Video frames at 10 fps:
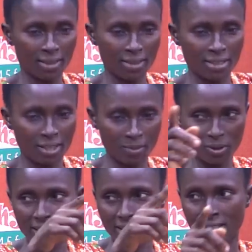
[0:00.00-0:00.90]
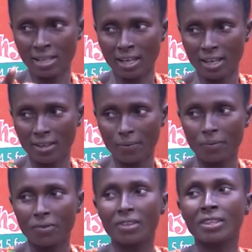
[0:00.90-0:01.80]
table kesi
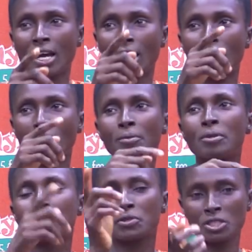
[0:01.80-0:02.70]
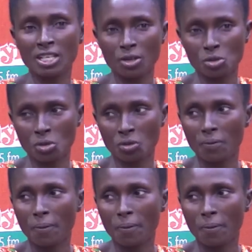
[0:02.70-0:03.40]
na me fridge na so.